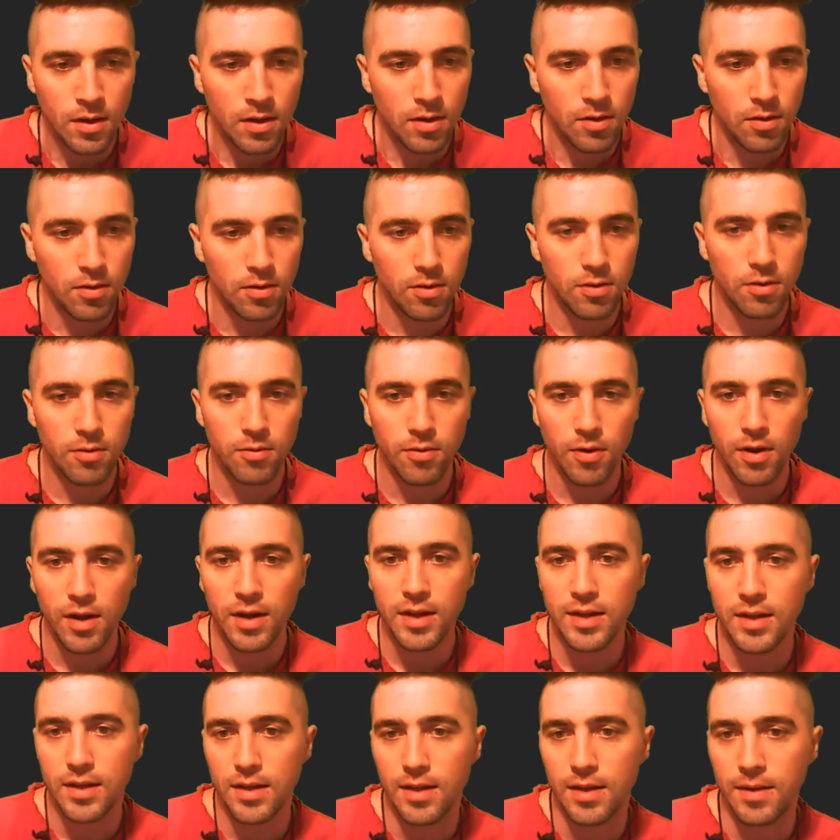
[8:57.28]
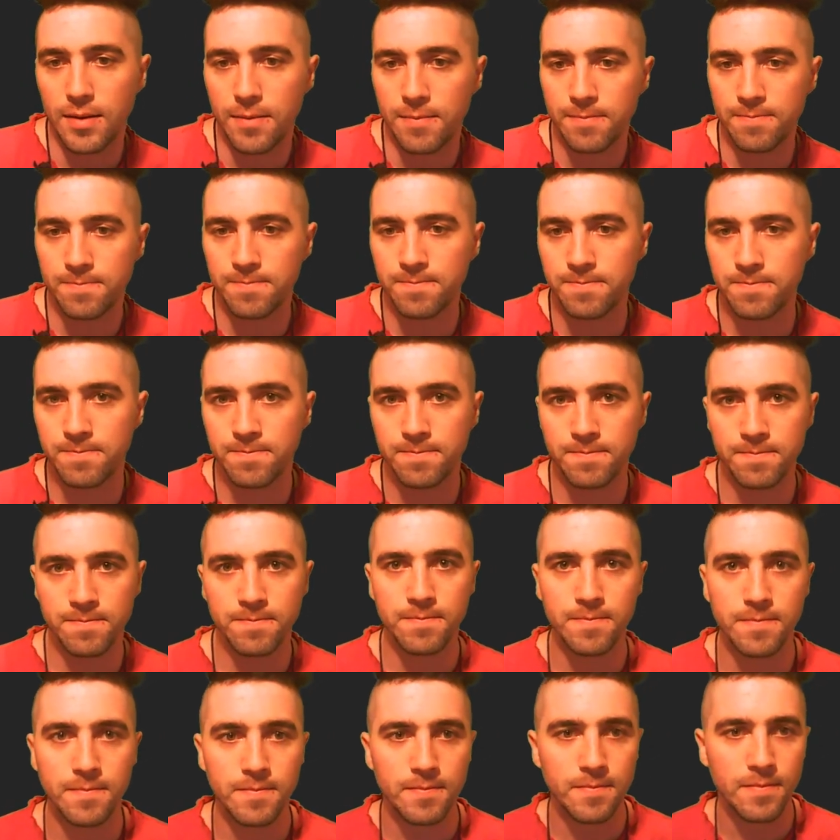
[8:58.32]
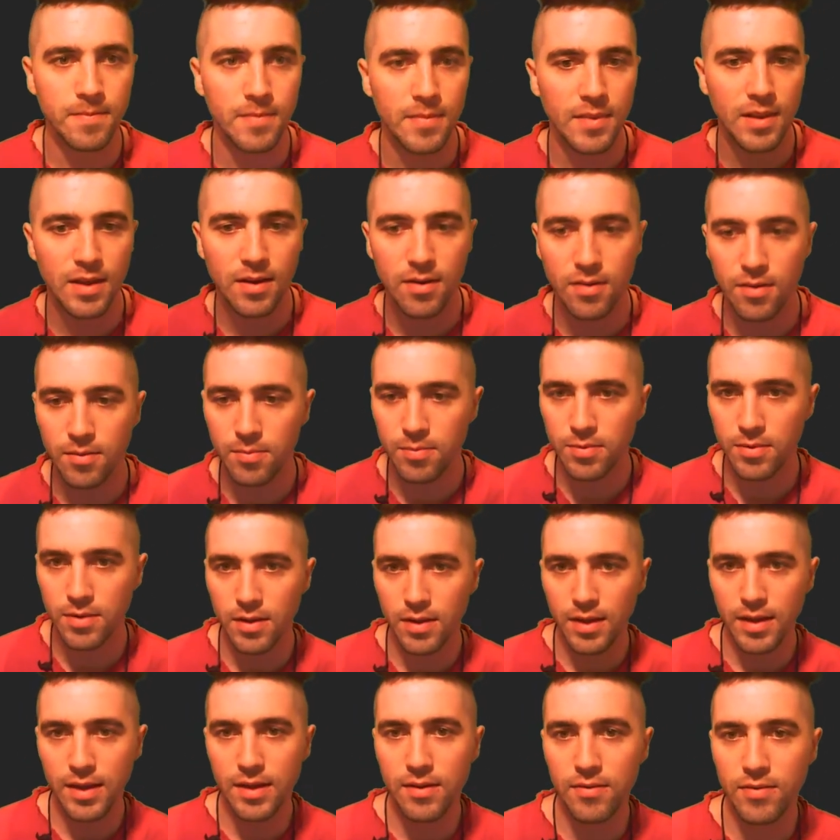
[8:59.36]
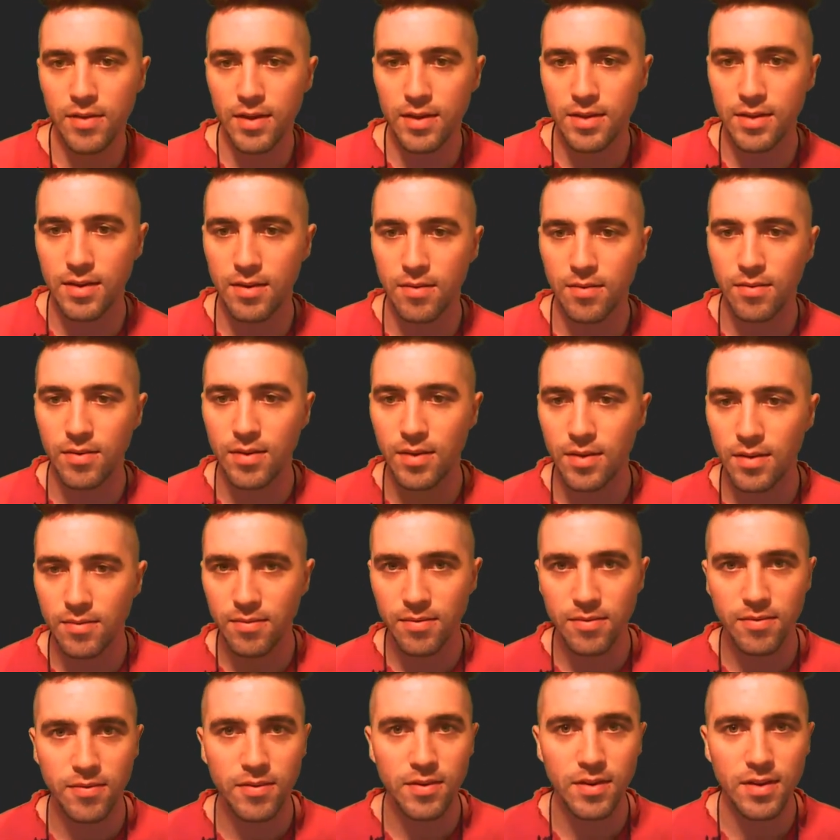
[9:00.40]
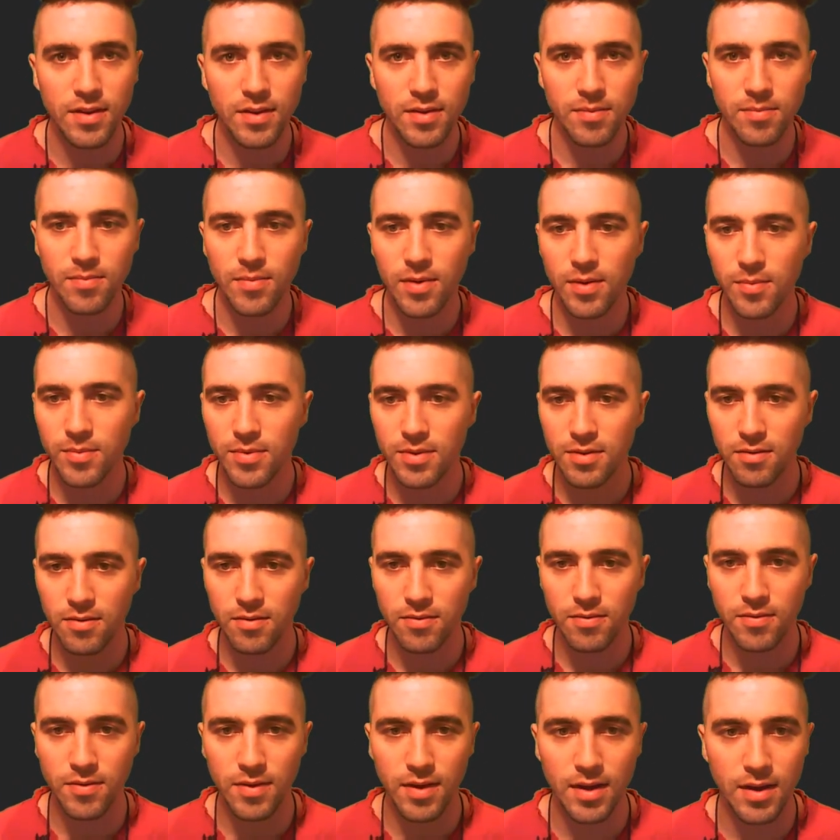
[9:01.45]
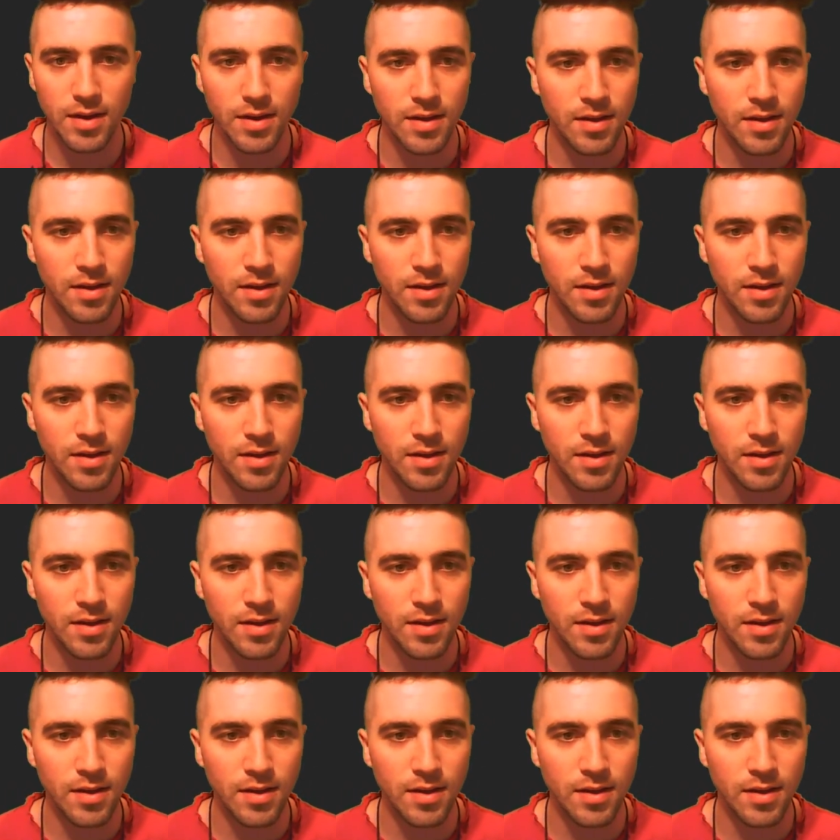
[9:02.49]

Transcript: Alrighty. Now I believe that's everything. I feel like there might be something I'm forgetting.